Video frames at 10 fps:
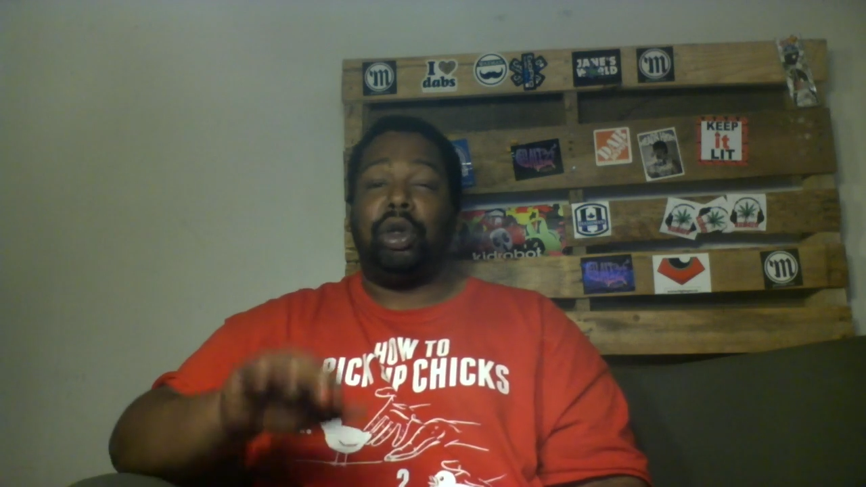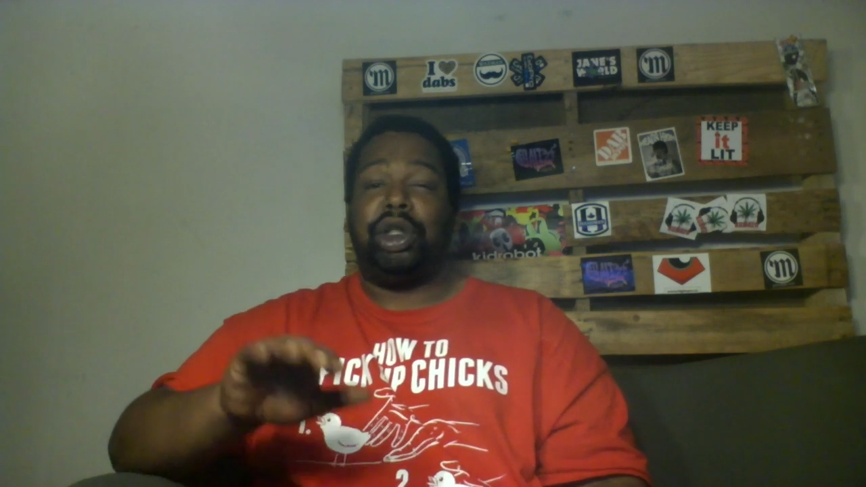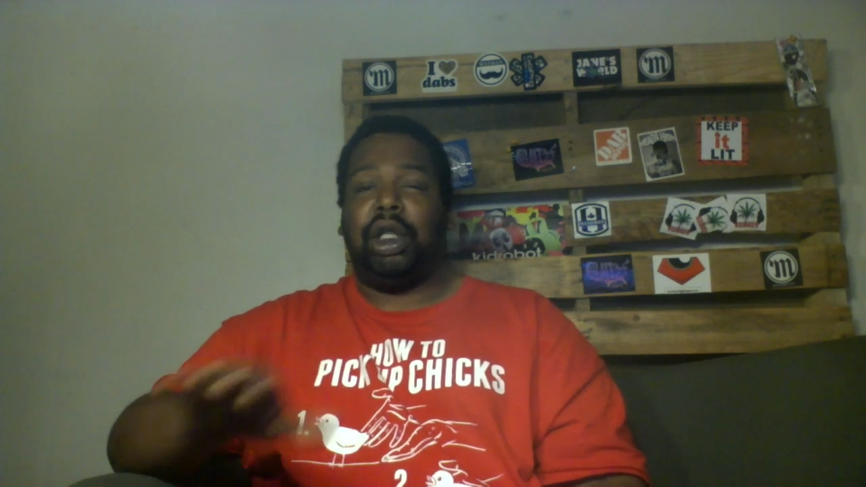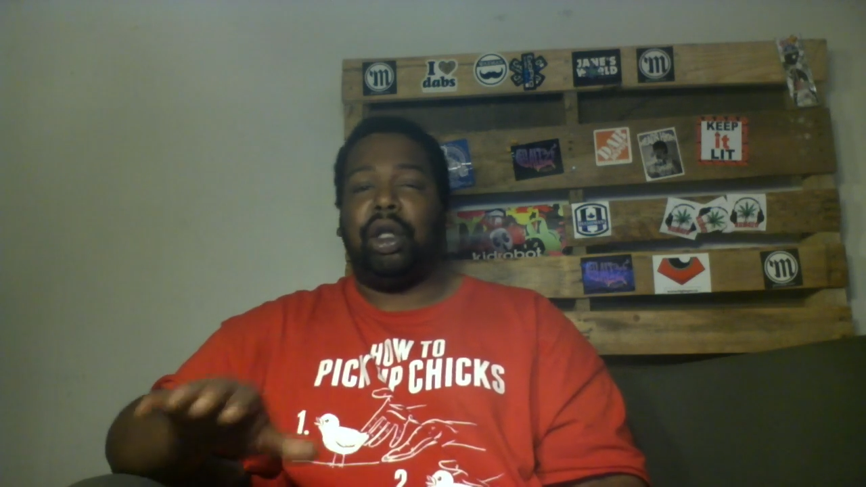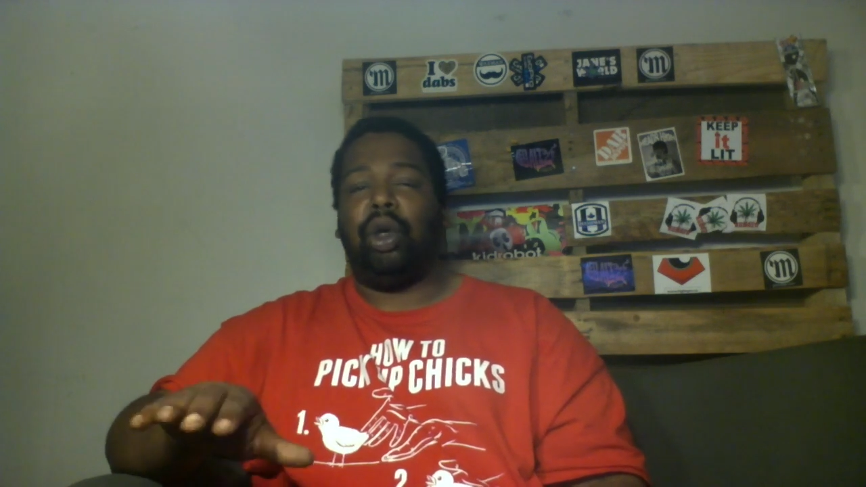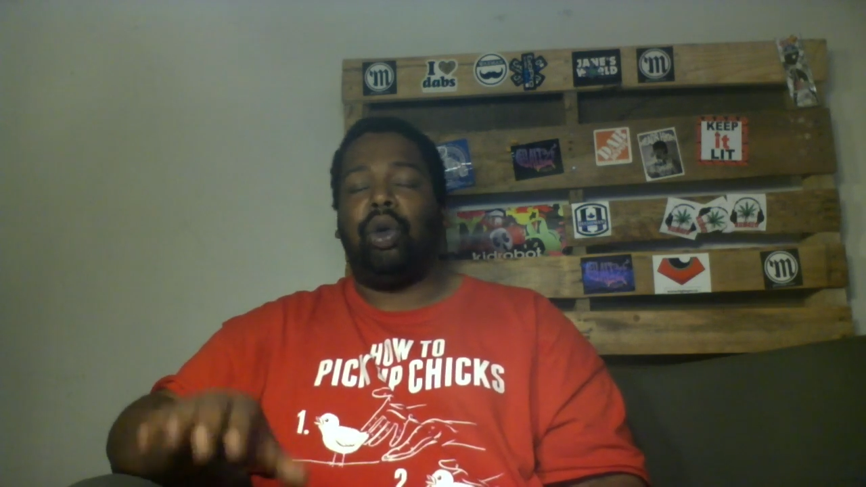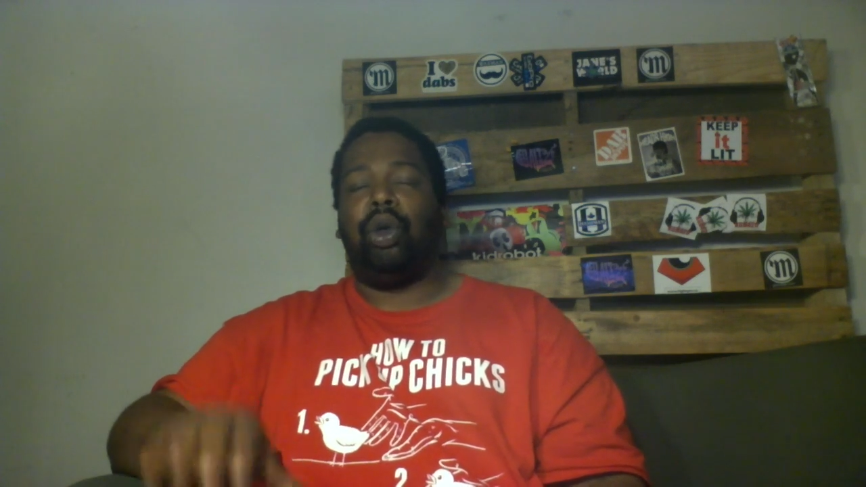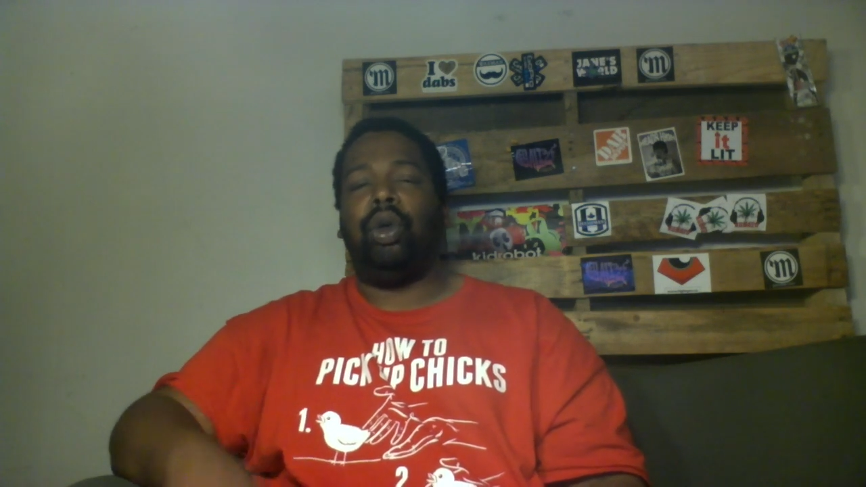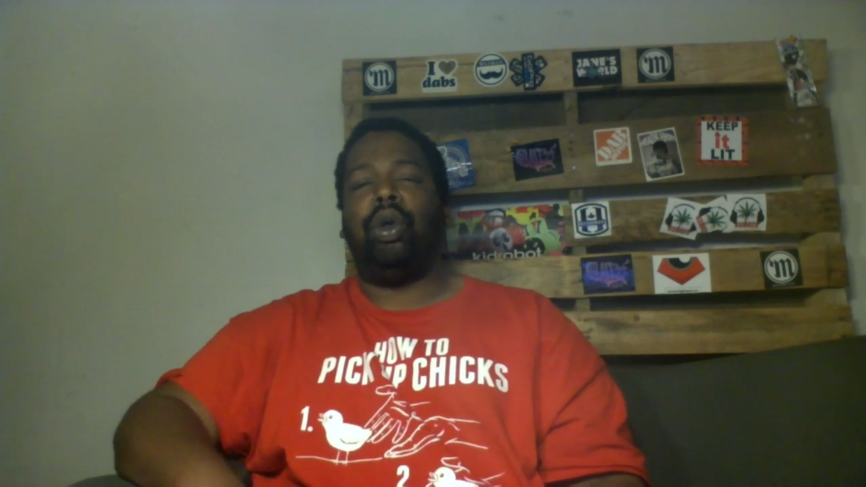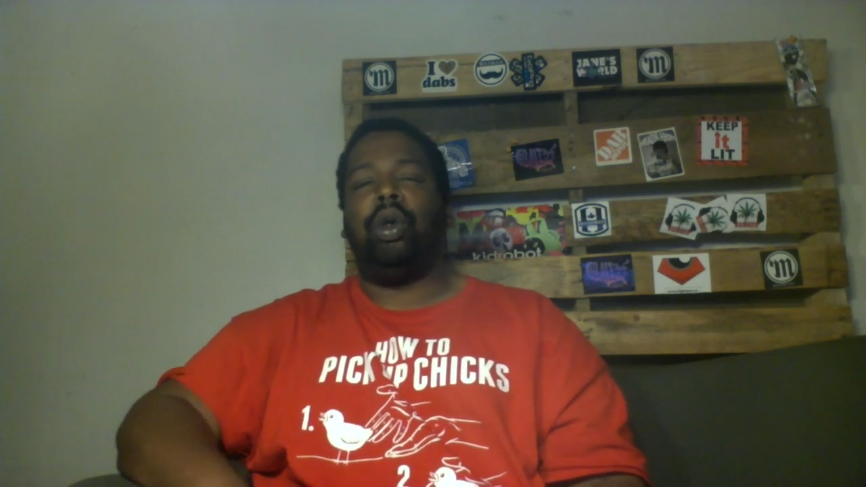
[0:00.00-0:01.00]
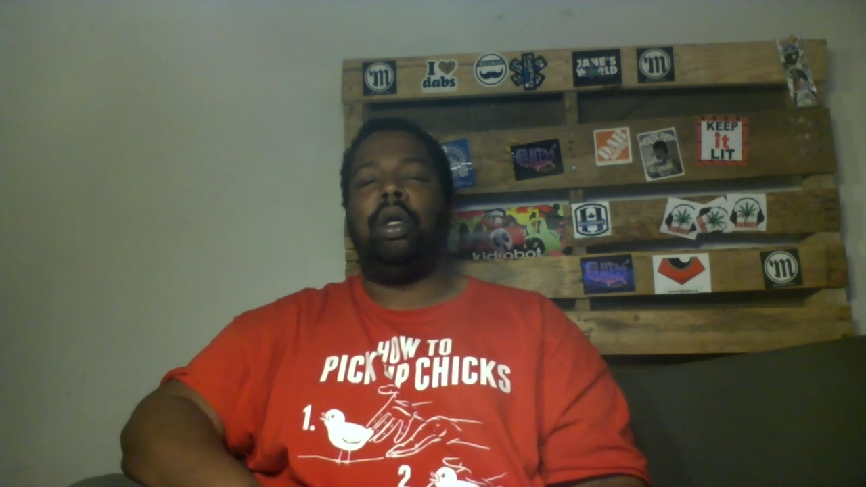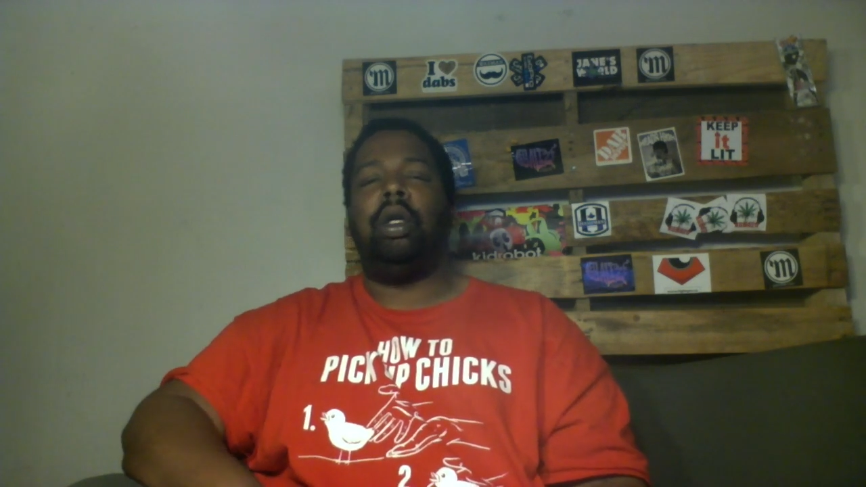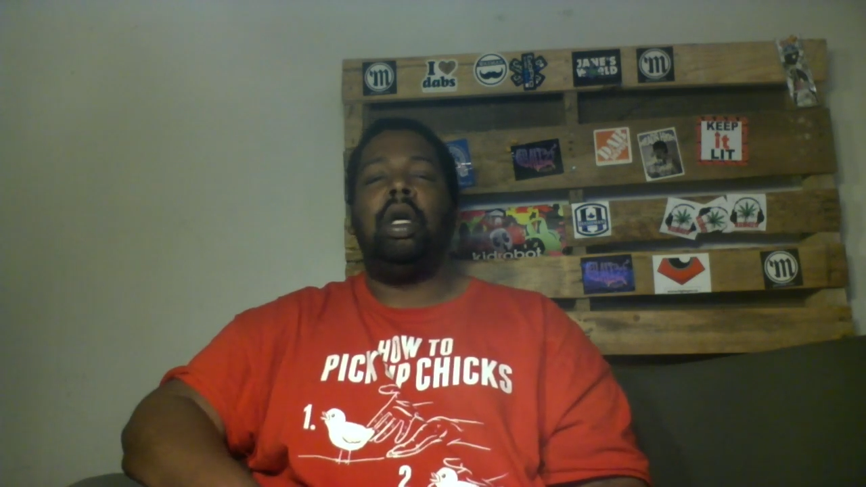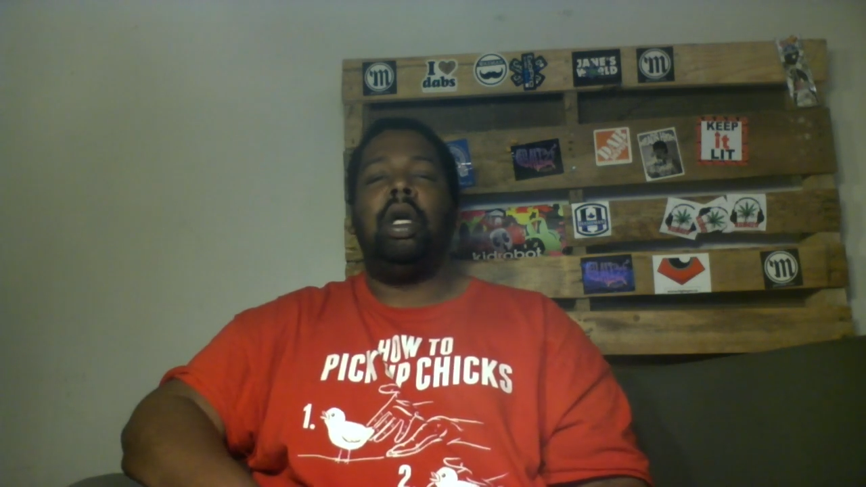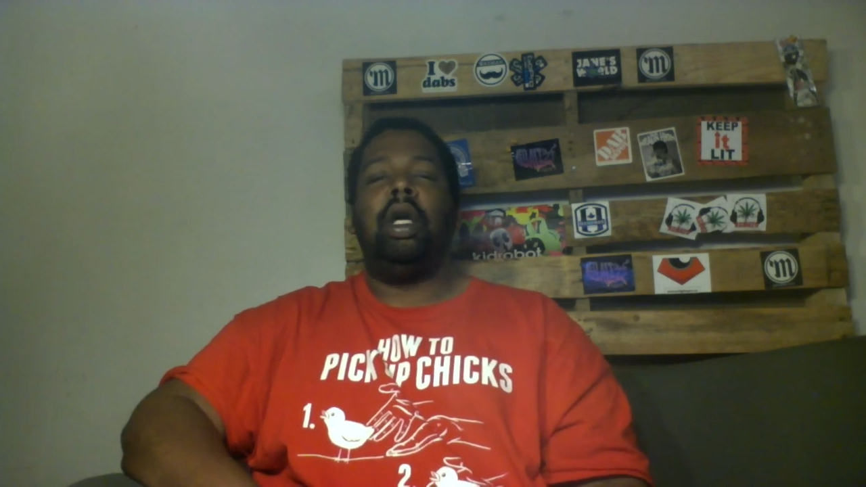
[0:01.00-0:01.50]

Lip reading: shit going on.